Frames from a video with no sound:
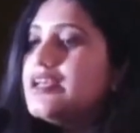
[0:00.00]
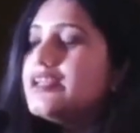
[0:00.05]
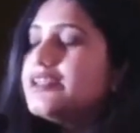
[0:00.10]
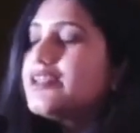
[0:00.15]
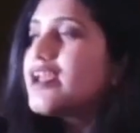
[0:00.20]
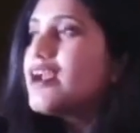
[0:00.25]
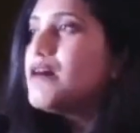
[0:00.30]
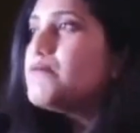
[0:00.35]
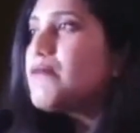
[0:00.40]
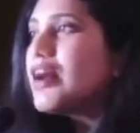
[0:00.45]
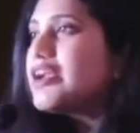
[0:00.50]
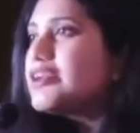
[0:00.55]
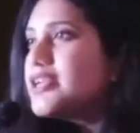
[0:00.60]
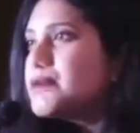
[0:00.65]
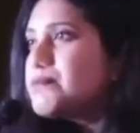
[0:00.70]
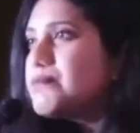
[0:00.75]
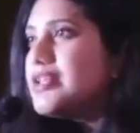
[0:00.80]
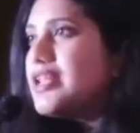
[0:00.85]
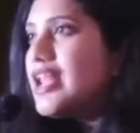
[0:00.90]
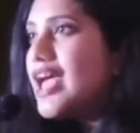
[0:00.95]
there are
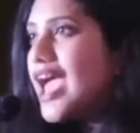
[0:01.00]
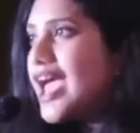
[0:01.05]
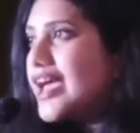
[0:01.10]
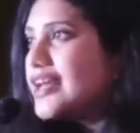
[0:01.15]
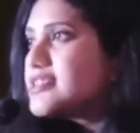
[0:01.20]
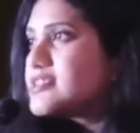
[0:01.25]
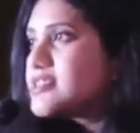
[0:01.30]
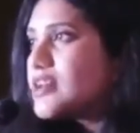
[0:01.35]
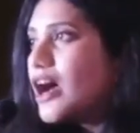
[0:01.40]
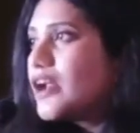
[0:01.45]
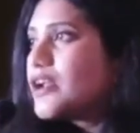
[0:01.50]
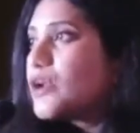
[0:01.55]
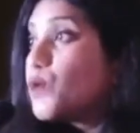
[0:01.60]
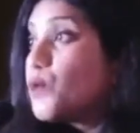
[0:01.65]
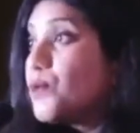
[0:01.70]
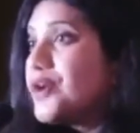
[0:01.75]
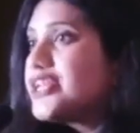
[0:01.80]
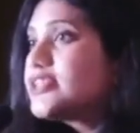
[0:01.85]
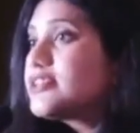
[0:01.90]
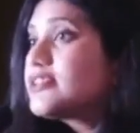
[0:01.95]
multiple heads under
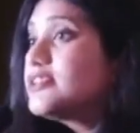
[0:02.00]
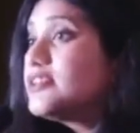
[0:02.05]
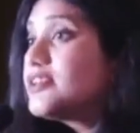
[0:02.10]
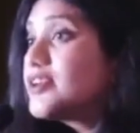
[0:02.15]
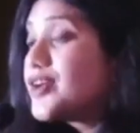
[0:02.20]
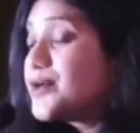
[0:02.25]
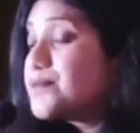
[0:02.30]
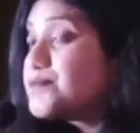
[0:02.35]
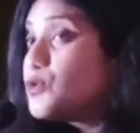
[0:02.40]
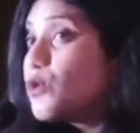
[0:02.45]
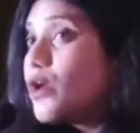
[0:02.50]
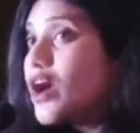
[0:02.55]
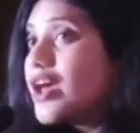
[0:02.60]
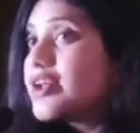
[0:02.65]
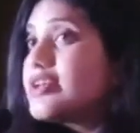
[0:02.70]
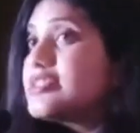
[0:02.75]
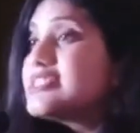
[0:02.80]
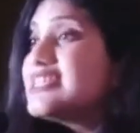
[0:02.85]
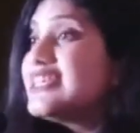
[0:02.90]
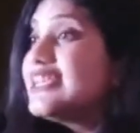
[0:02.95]
which the
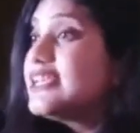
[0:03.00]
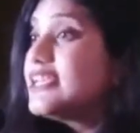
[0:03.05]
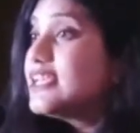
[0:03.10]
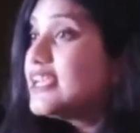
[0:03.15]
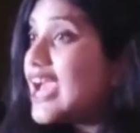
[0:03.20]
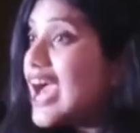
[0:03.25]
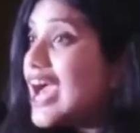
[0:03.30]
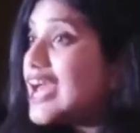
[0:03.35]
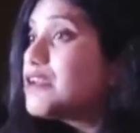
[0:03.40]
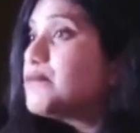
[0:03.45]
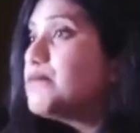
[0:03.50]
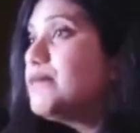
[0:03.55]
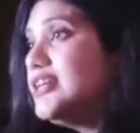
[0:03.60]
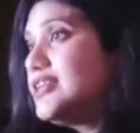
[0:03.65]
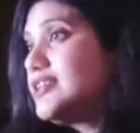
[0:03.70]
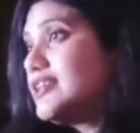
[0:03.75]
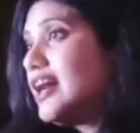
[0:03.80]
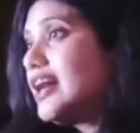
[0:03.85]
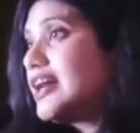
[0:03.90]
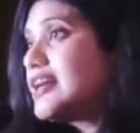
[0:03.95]
cryptocurrency can be
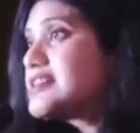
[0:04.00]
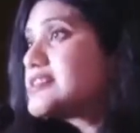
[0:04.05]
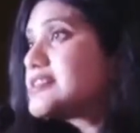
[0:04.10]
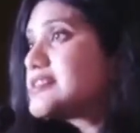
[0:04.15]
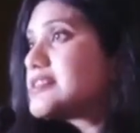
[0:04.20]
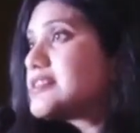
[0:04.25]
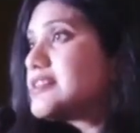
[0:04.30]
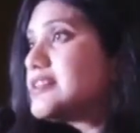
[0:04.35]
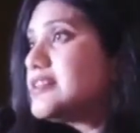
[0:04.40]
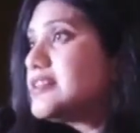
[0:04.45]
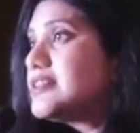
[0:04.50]
taxed.